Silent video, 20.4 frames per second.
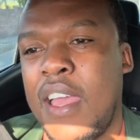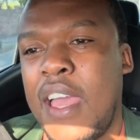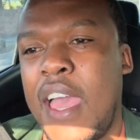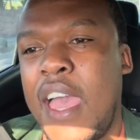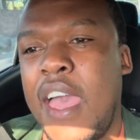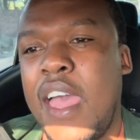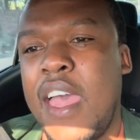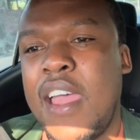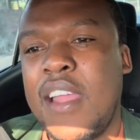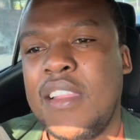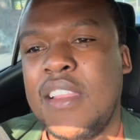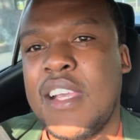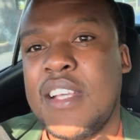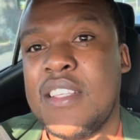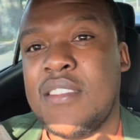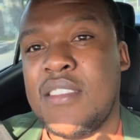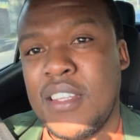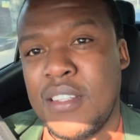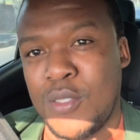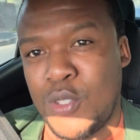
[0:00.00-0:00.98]
And I
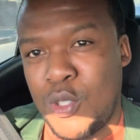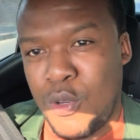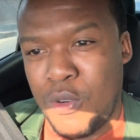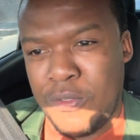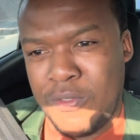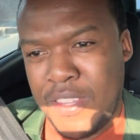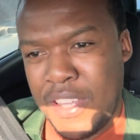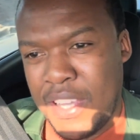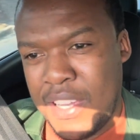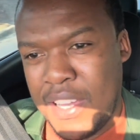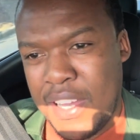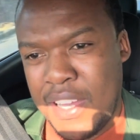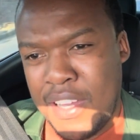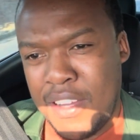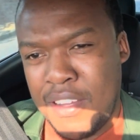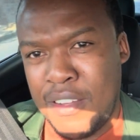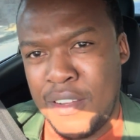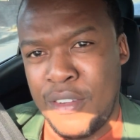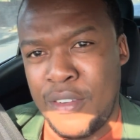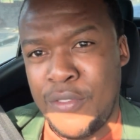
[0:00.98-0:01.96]
still drove the car
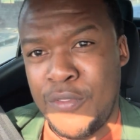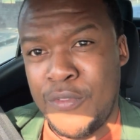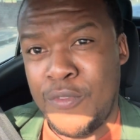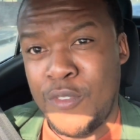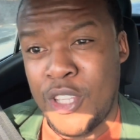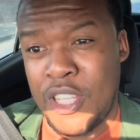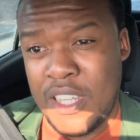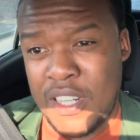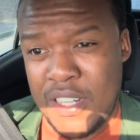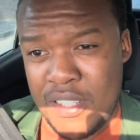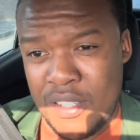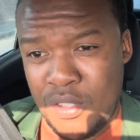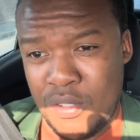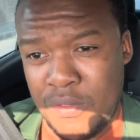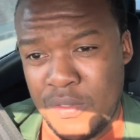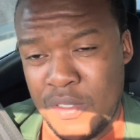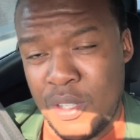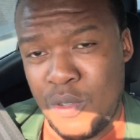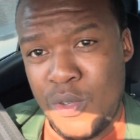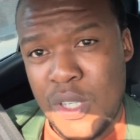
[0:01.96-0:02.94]
for the rest
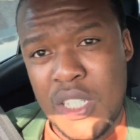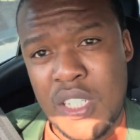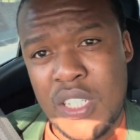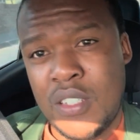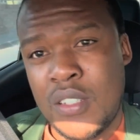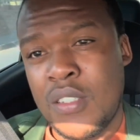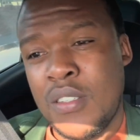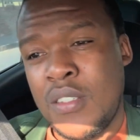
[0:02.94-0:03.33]
of the week.